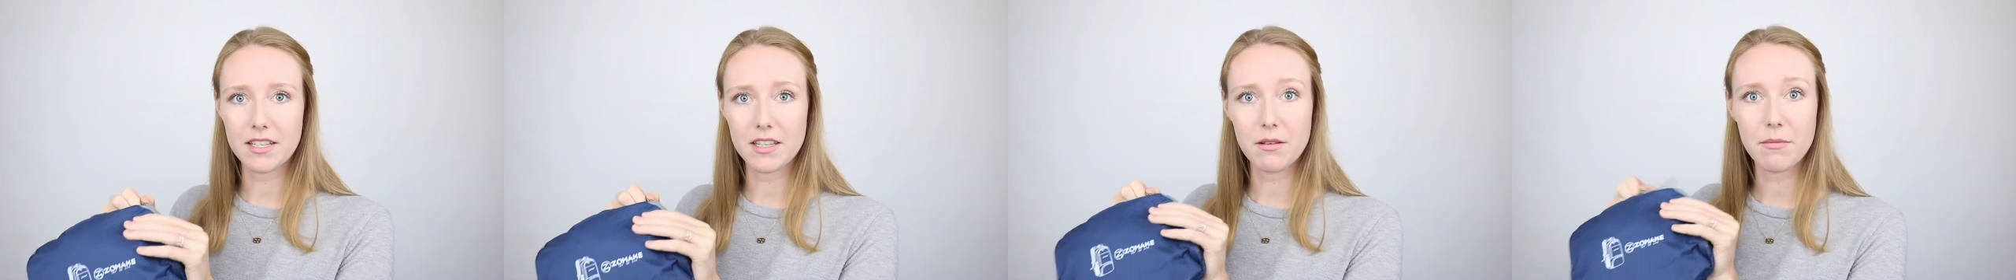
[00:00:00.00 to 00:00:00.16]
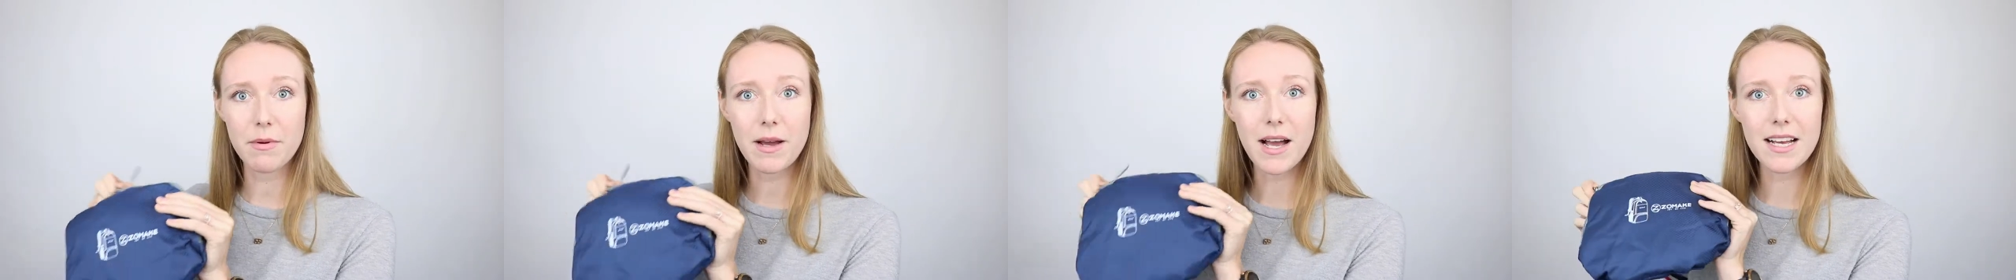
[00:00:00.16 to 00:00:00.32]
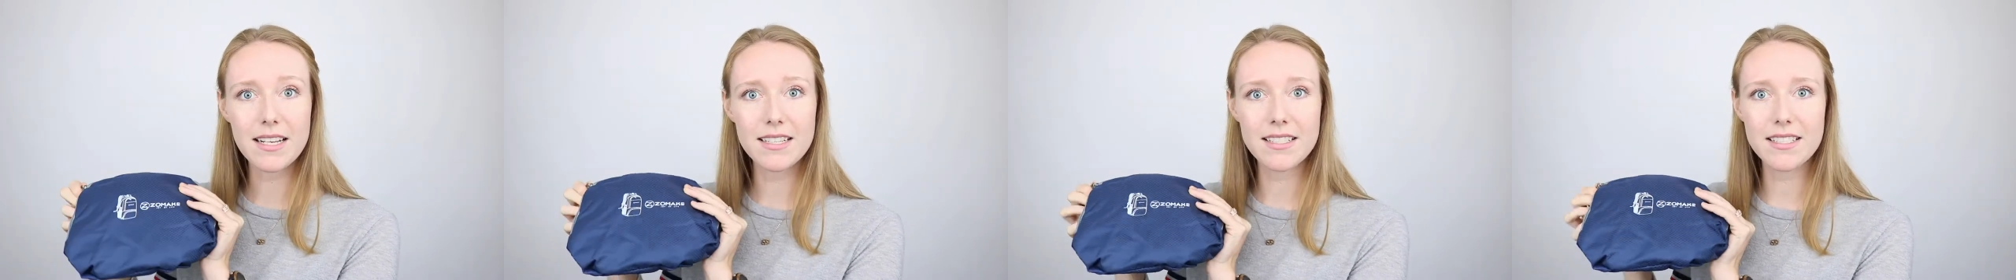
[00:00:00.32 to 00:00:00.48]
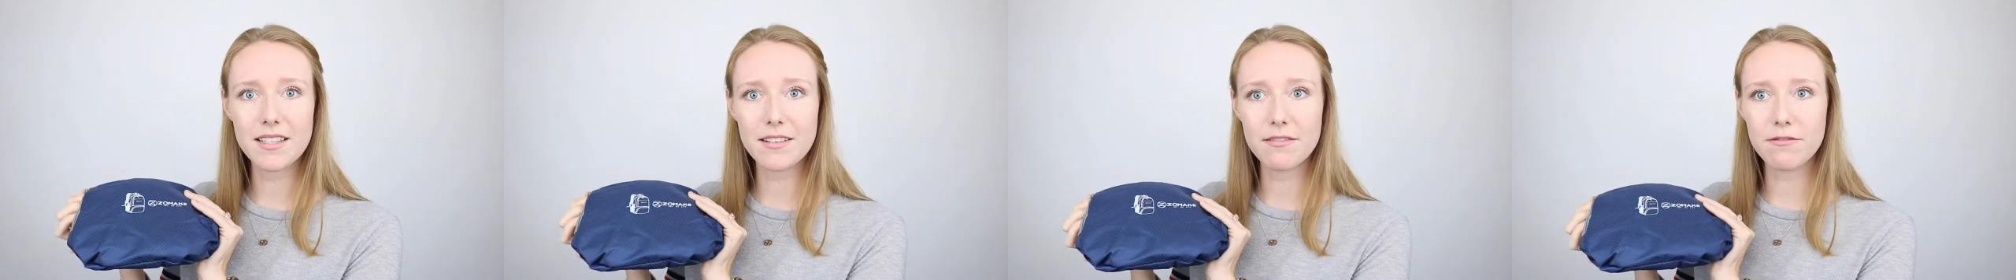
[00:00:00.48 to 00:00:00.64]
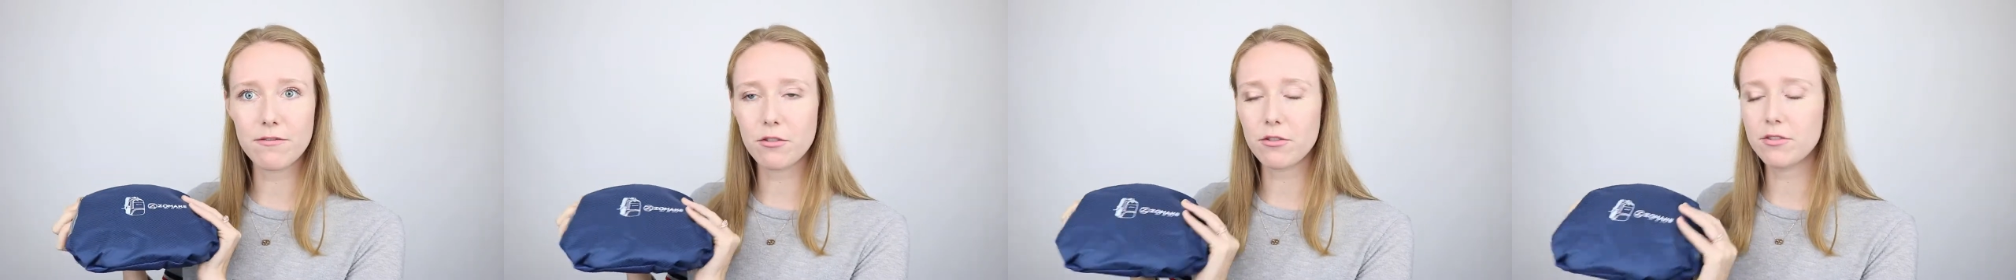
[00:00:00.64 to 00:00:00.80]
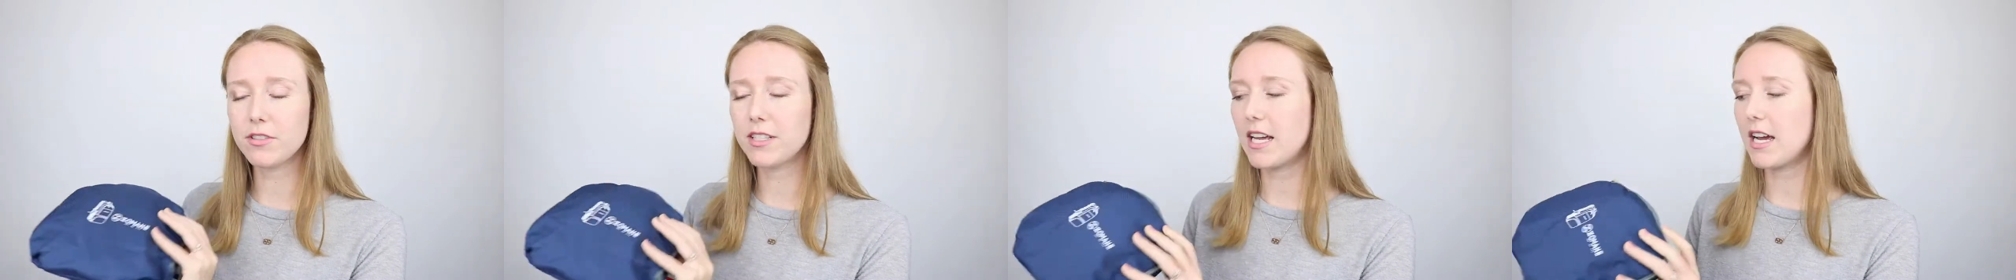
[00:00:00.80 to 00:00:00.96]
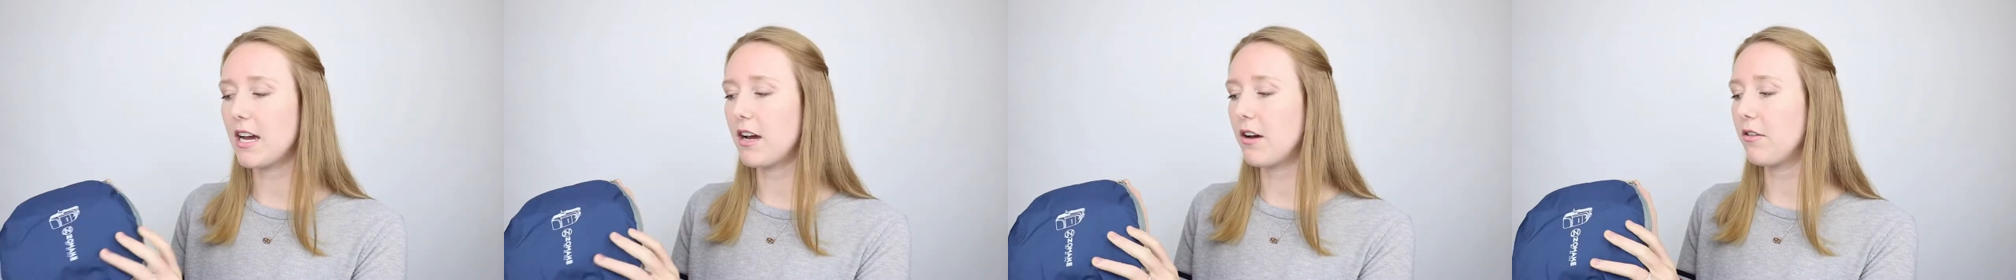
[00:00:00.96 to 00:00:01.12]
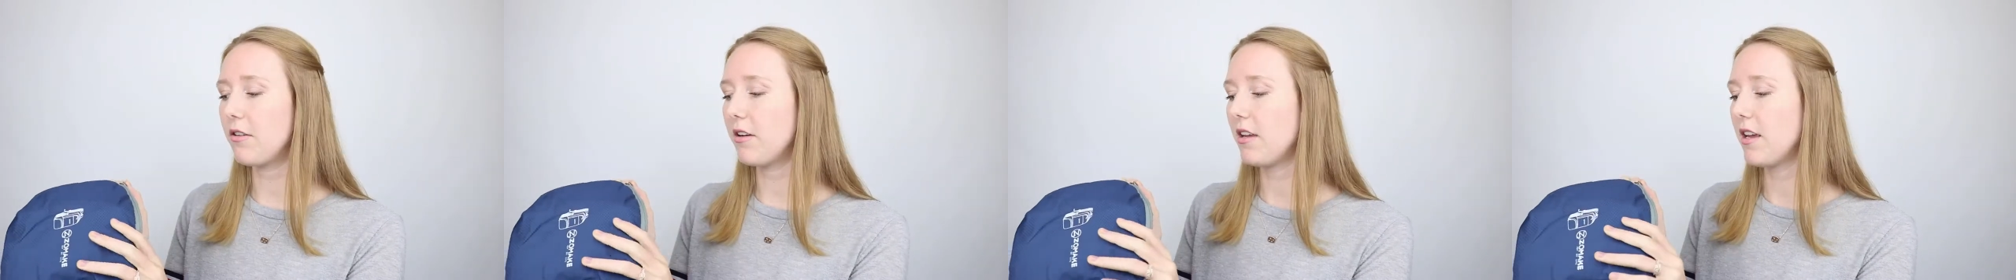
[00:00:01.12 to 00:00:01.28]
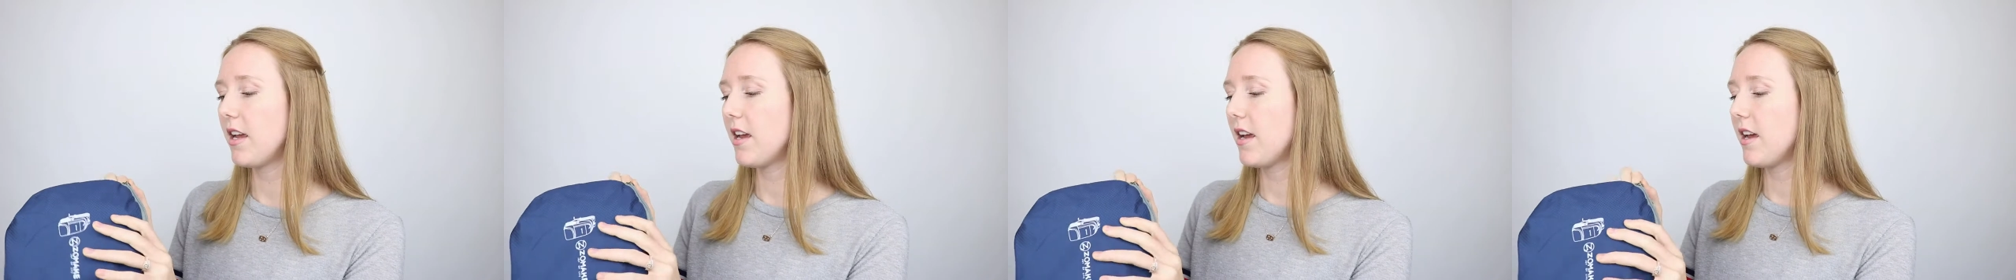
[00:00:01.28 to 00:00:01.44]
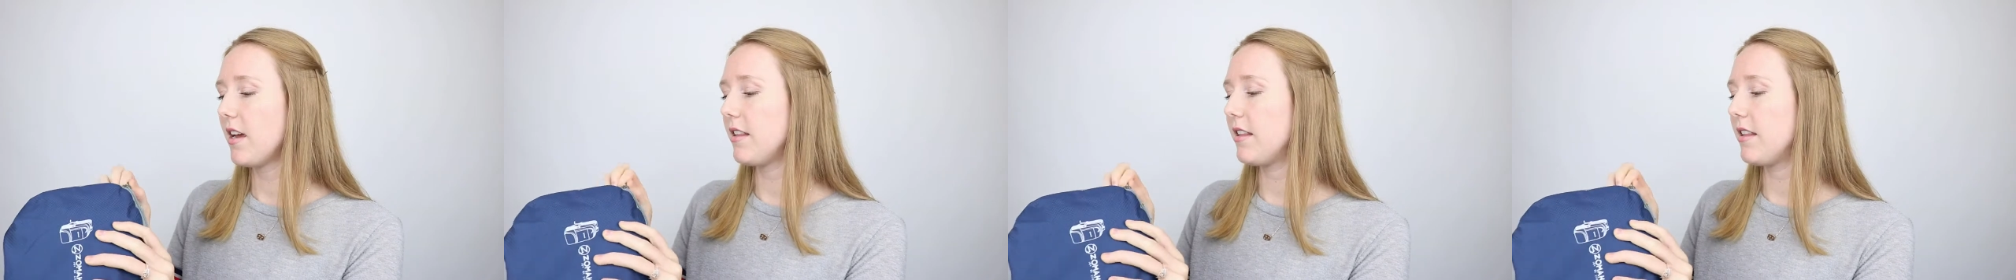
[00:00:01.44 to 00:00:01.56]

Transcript: in the past that fold down,